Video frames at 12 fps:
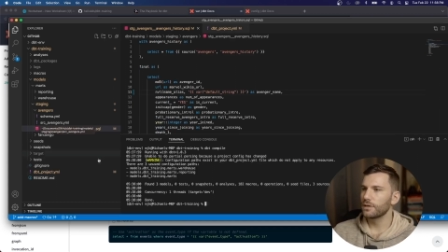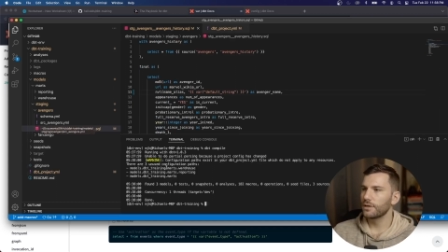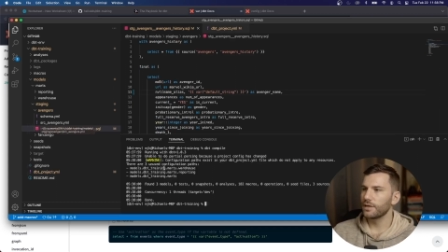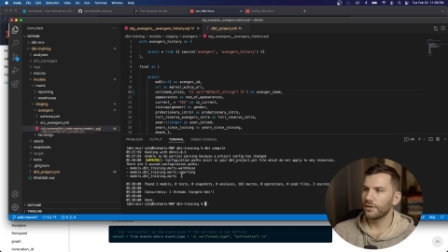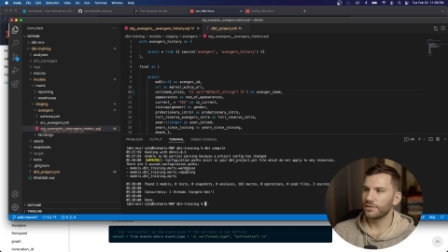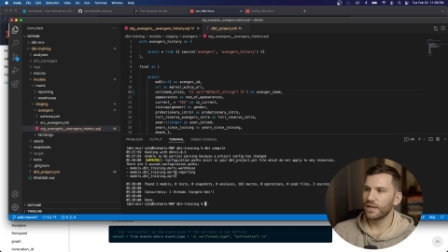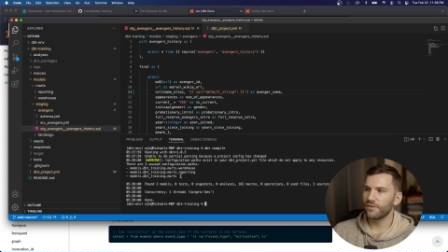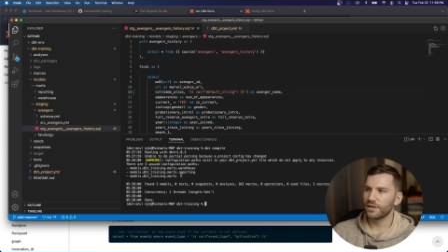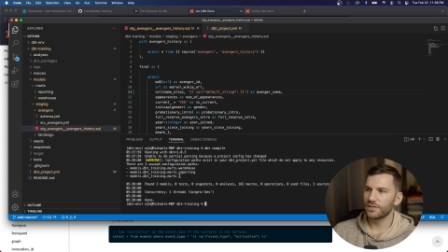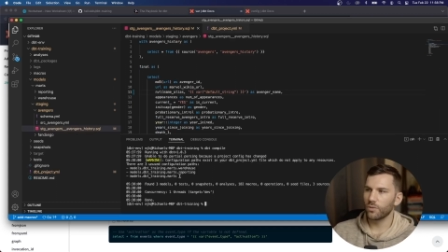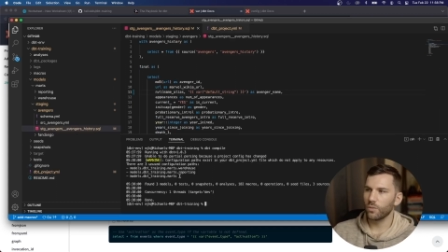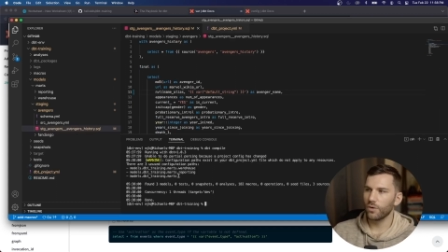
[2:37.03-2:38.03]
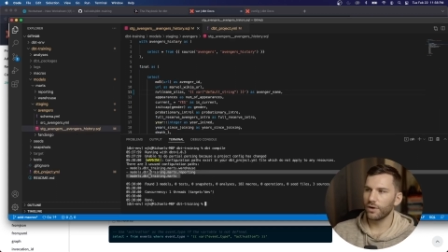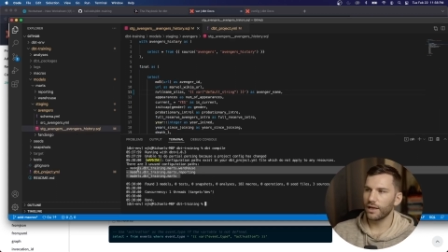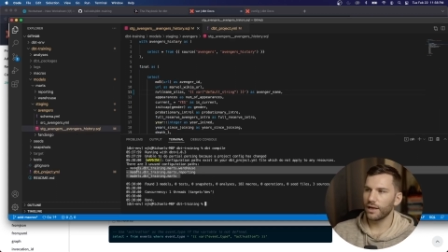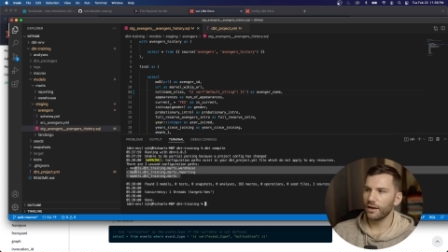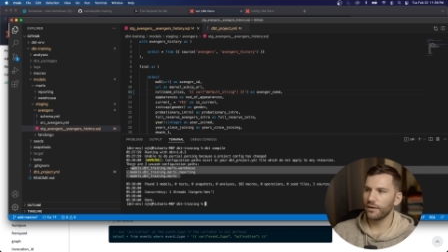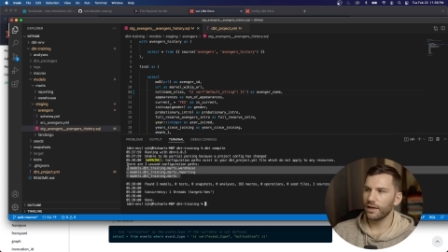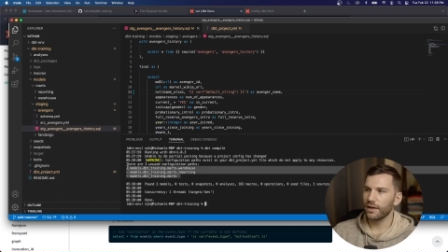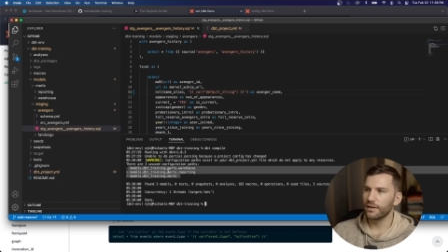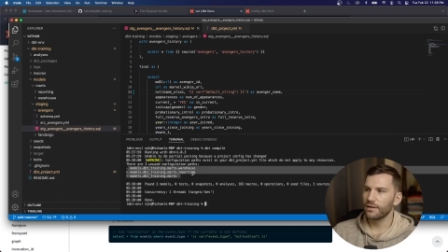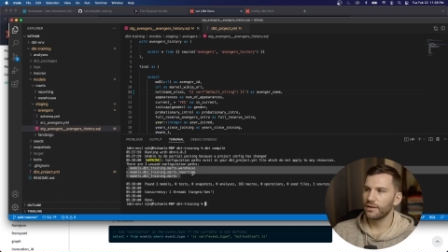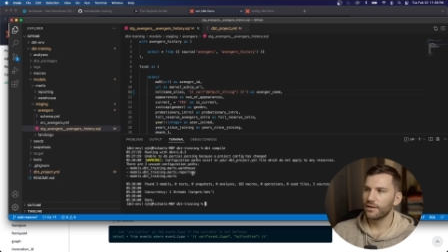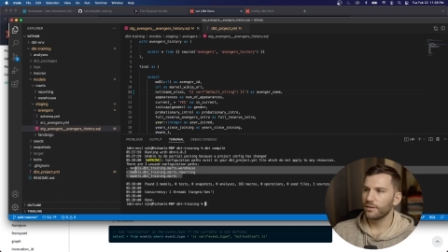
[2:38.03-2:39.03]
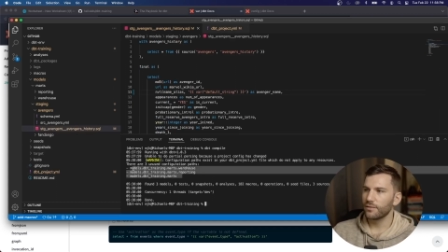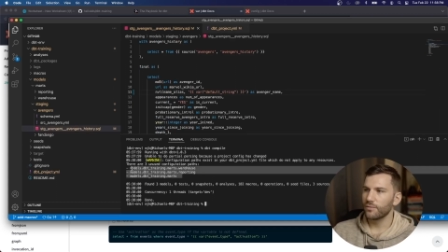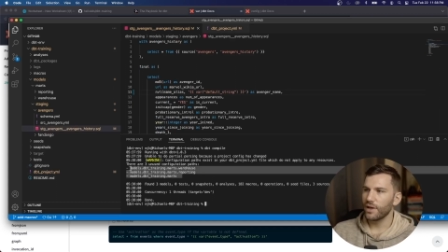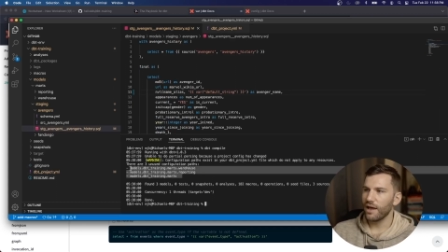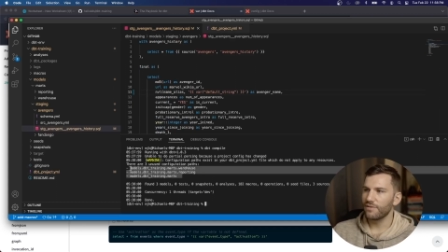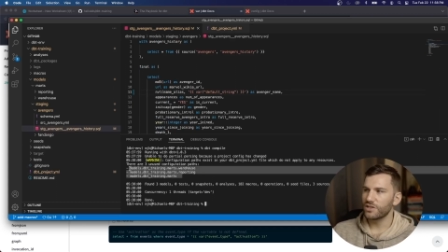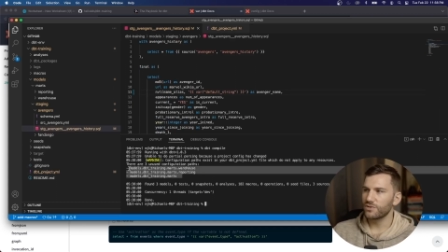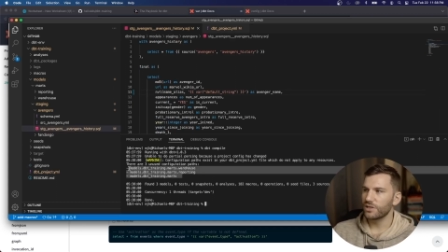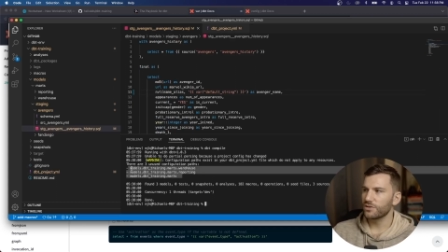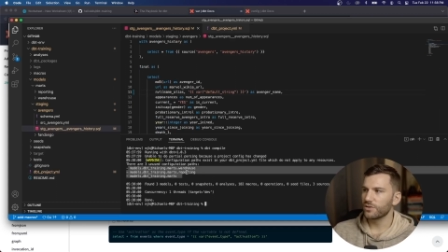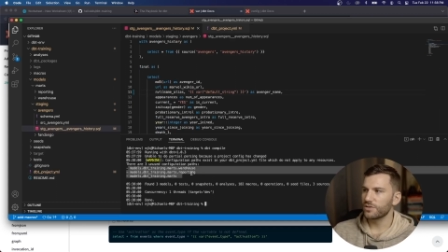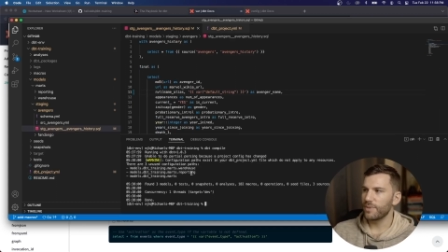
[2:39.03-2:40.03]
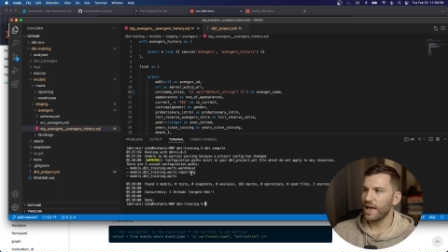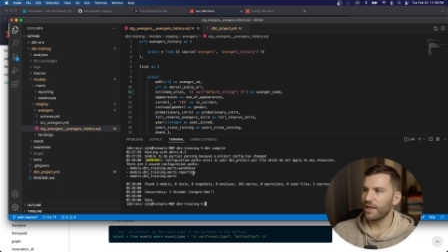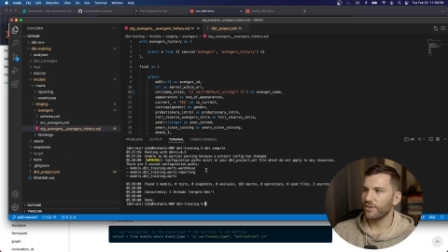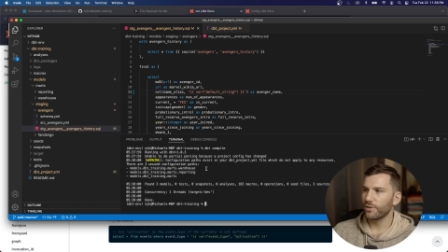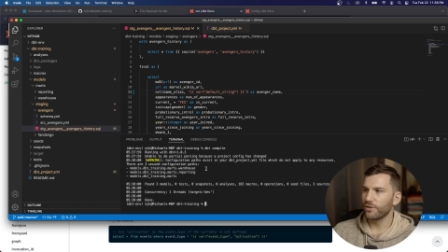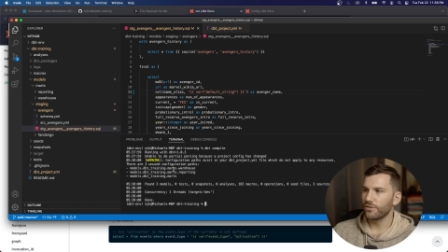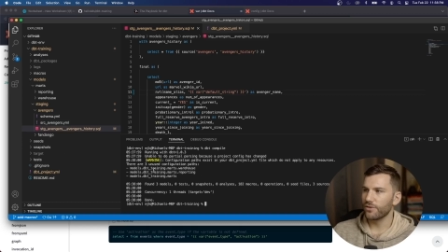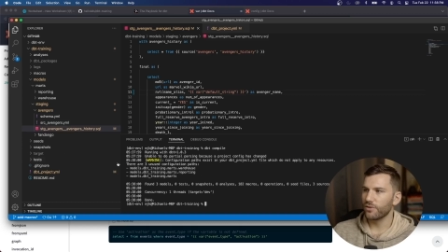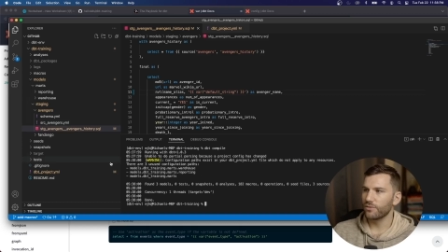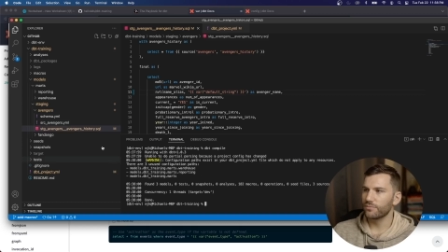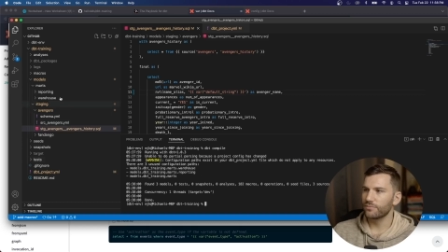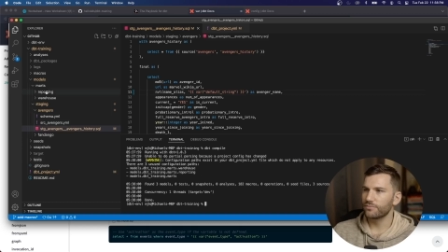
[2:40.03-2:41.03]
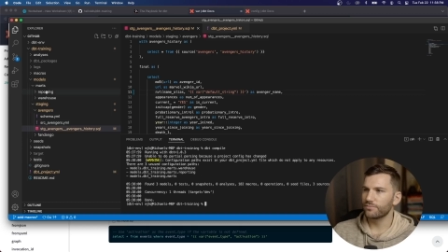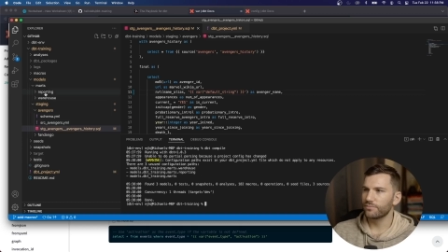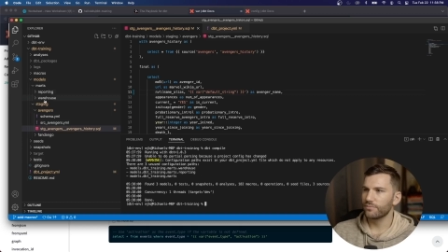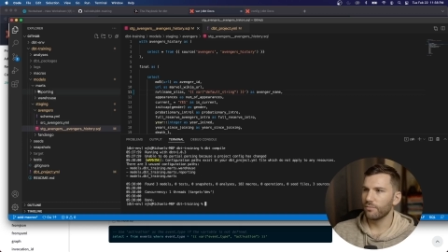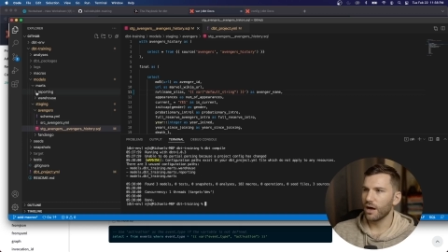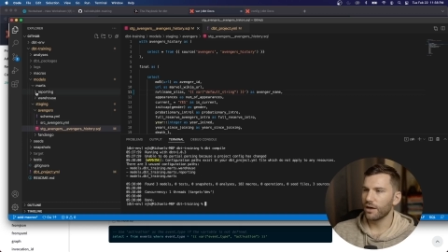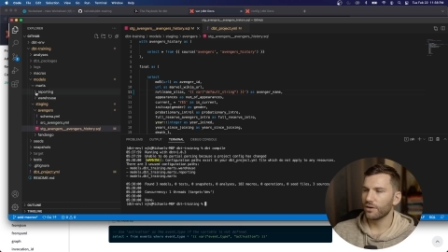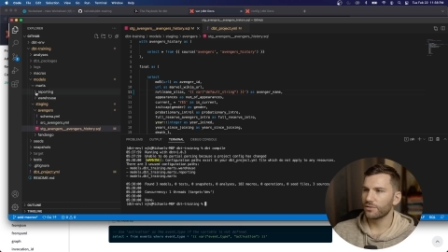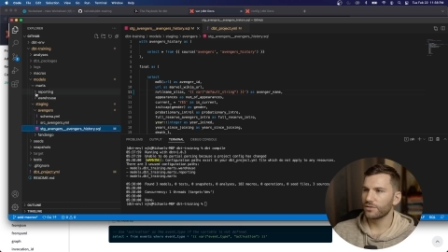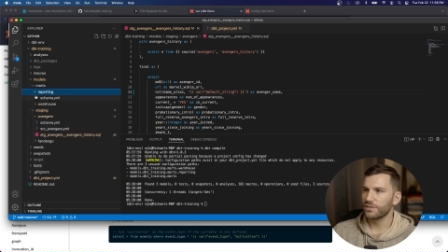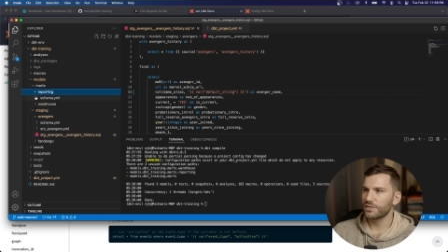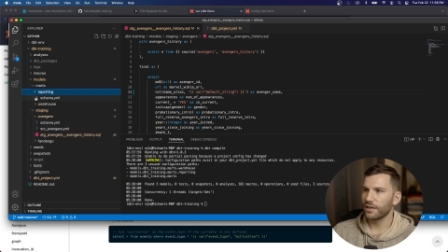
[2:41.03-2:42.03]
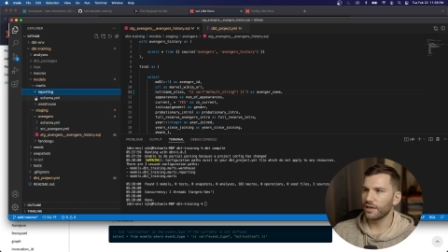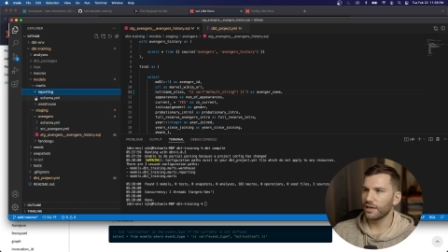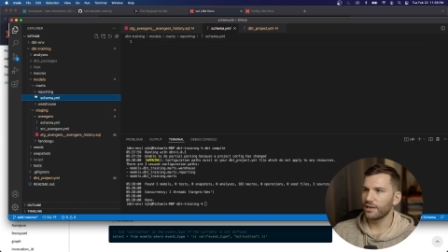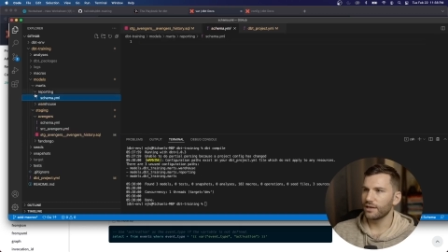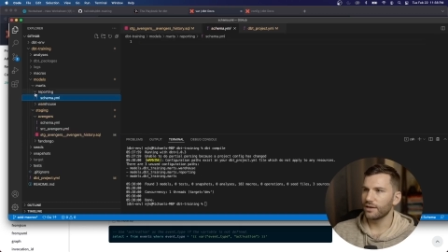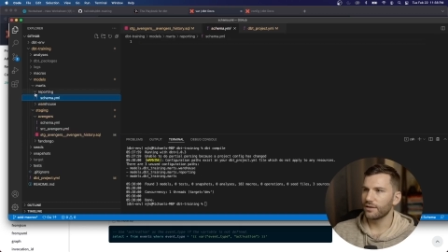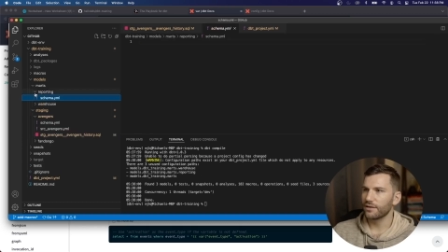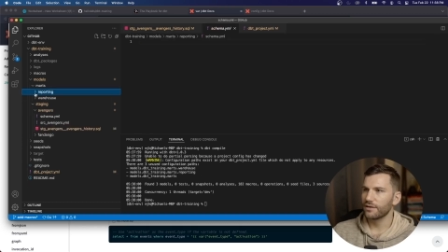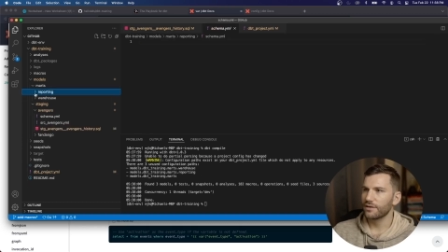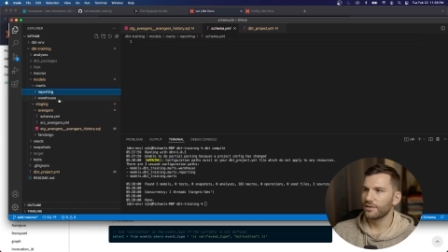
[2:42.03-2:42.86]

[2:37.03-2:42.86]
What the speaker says: Now it's giving us a warning here that we have these resource paths, but there's no models, there's nothing in here.